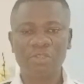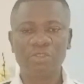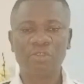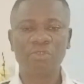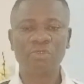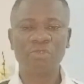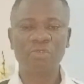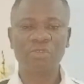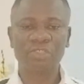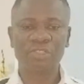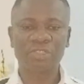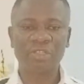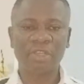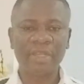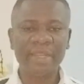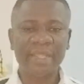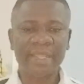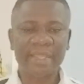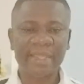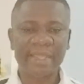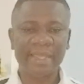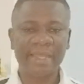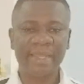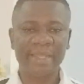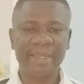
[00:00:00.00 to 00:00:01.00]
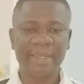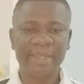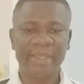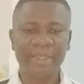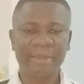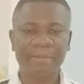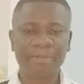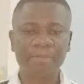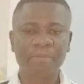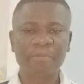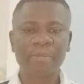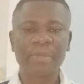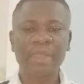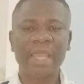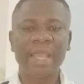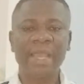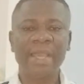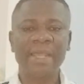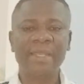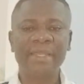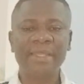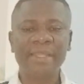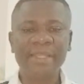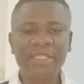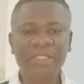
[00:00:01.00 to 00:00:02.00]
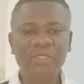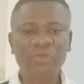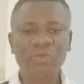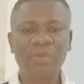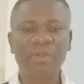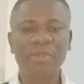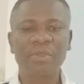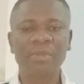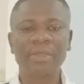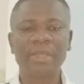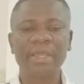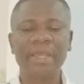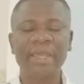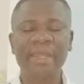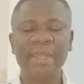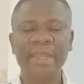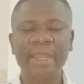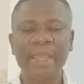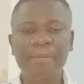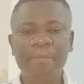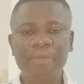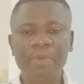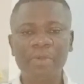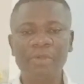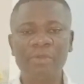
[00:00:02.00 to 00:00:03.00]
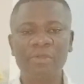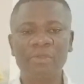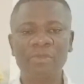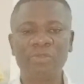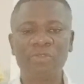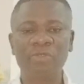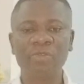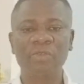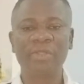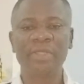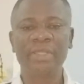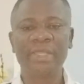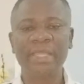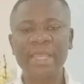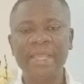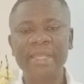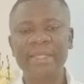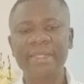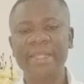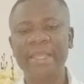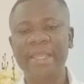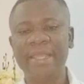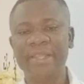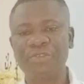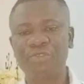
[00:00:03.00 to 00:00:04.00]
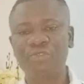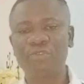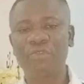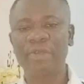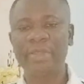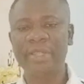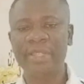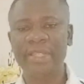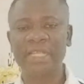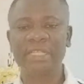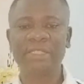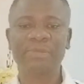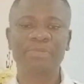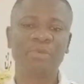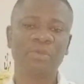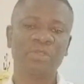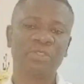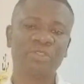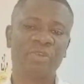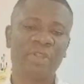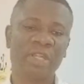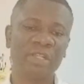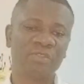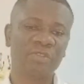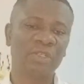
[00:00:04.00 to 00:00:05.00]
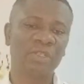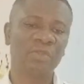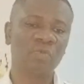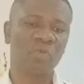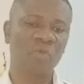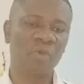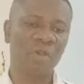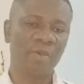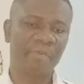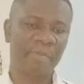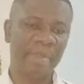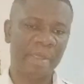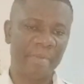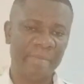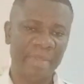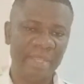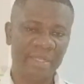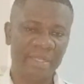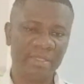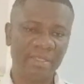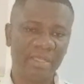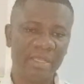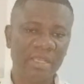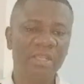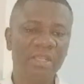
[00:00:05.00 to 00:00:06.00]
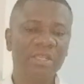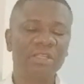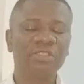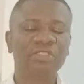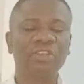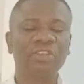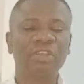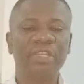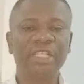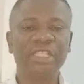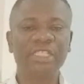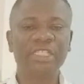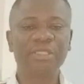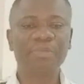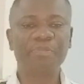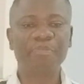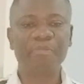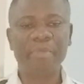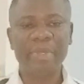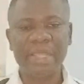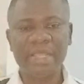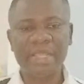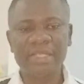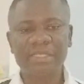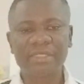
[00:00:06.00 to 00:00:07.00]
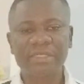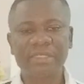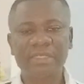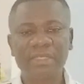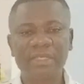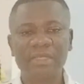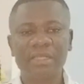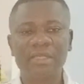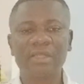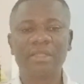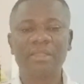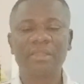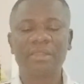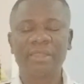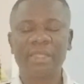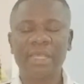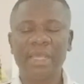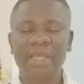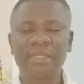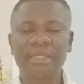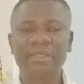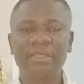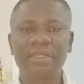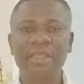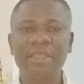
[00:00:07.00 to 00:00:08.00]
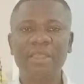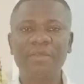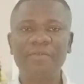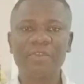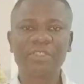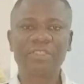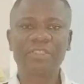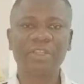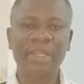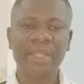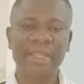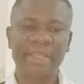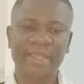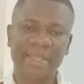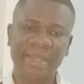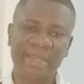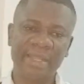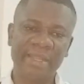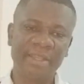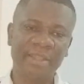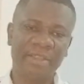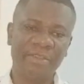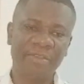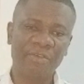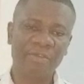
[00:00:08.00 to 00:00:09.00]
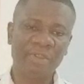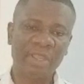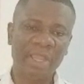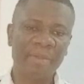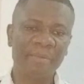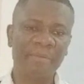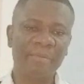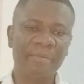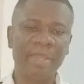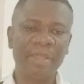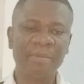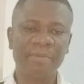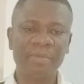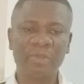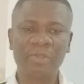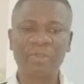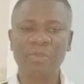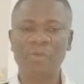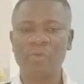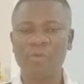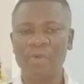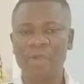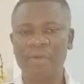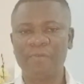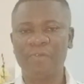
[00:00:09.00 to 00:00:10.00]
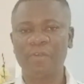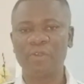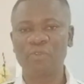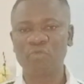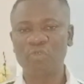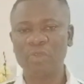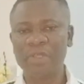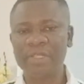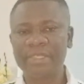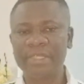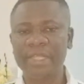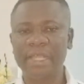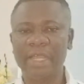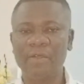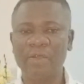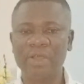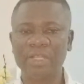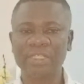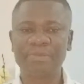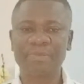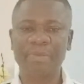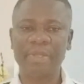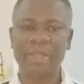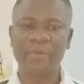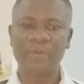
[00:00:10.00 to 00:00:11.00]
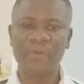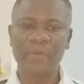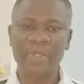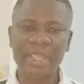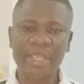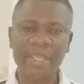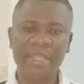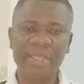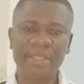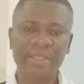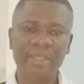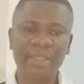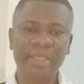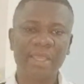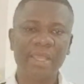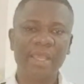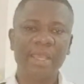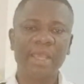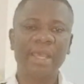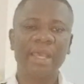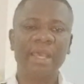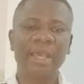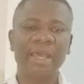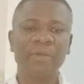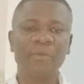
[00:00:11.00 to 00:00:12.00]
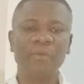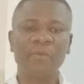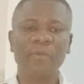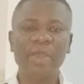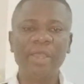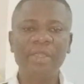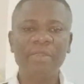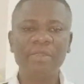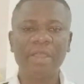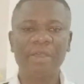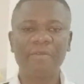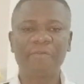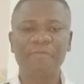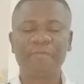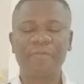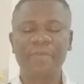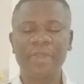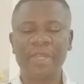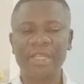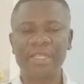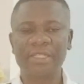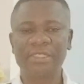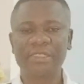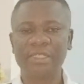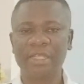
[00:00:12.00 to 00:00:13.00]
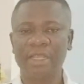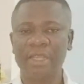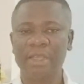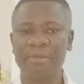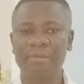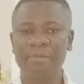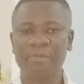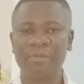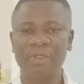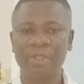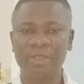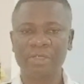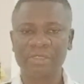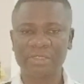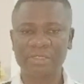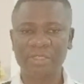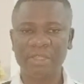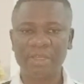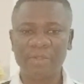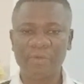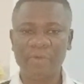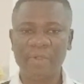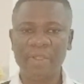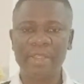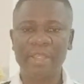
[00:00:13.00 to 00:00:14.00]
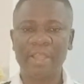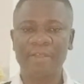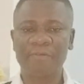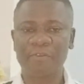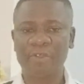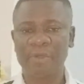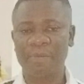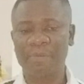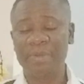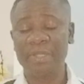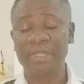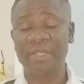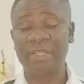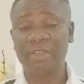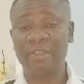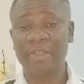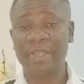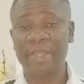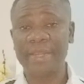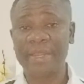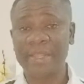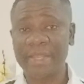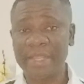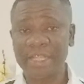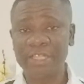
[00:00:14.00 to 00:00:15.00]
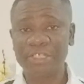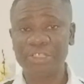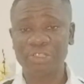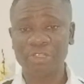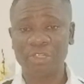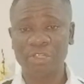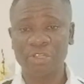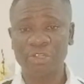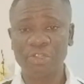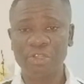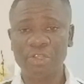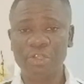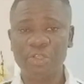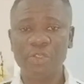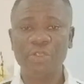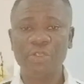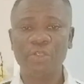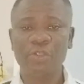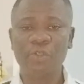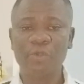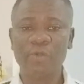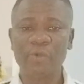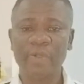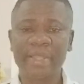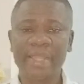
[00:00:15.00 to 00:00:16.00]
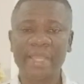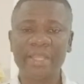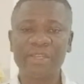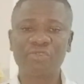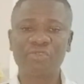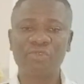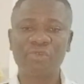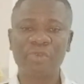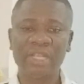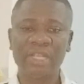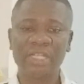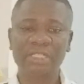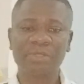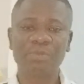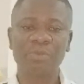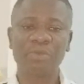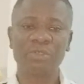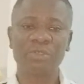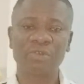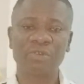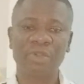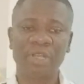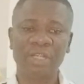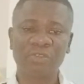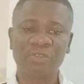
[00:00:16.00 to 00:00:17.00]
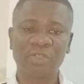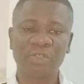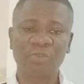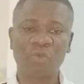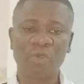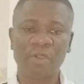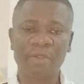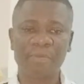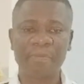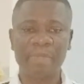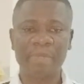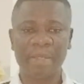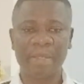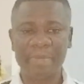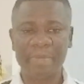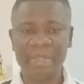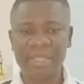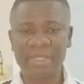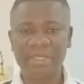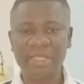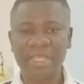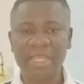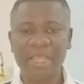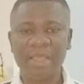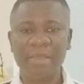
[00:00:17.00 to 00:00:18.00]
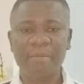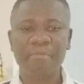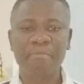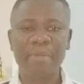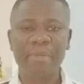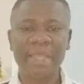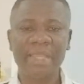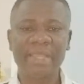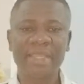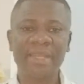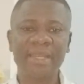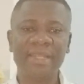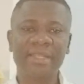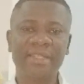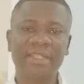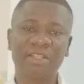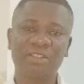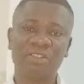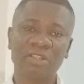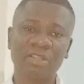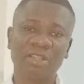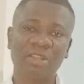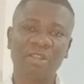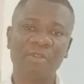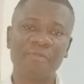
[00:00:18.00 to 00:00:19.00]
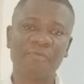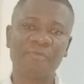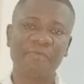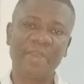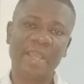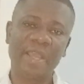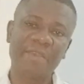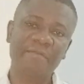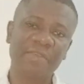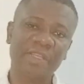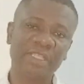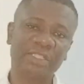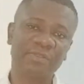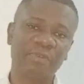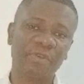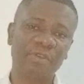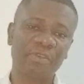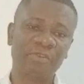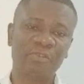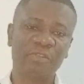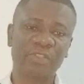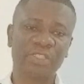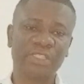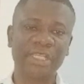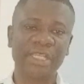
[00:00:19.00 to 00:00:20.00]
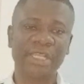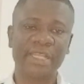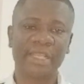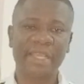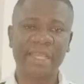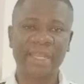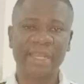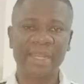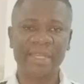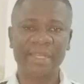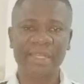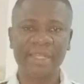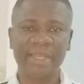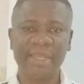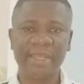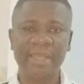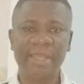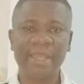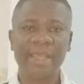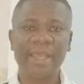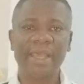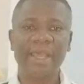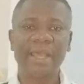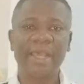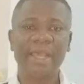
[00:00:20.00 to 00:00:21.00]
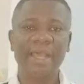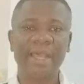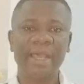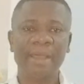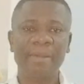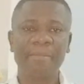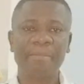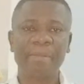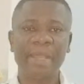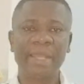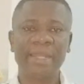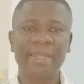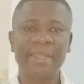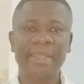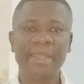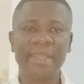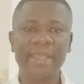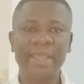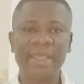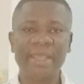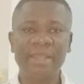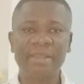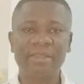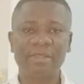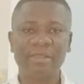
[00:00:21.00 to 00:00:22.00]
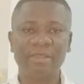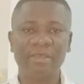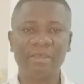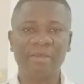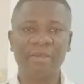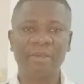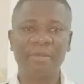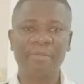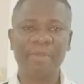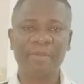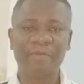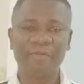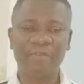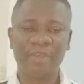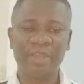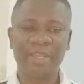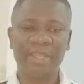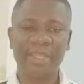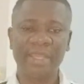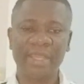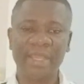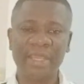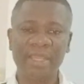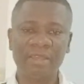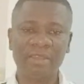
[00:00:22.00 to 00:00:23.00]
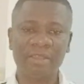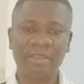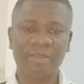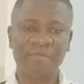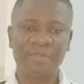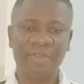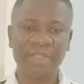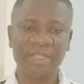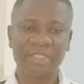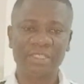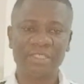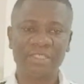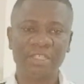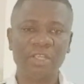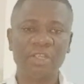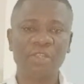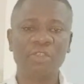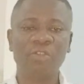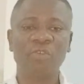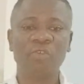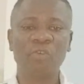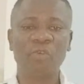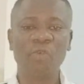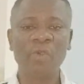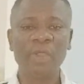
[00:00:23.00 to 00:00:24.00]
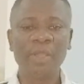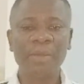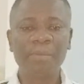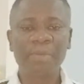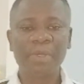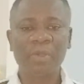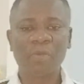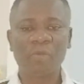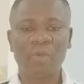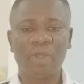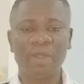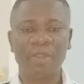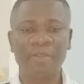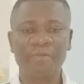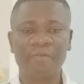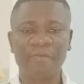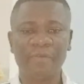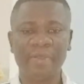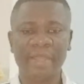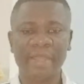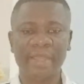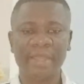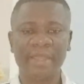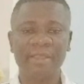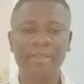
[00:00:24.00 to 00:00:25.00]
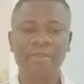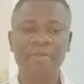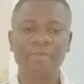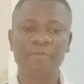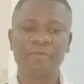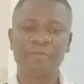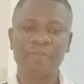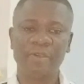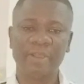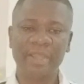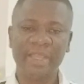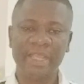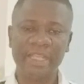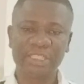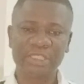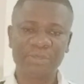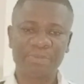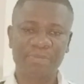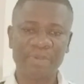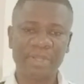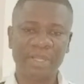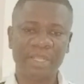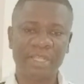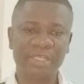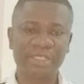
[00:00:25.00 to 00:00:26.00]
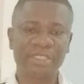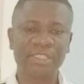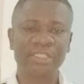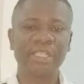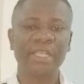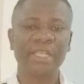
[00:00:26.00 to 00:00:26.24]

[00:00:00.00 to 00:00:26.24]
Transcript: to study in Canada, and this will enable you to get a 3 years postgraduate work permit. So this means that if you study in Canada, you can be able to work for 20 hours per week, and when you have finished your study, when you have completed your education, you will get 3 years postgraduate work permit, making it a total of 5 years for you to stay in Canada. And by the end or before the end of this, you will be qualified for express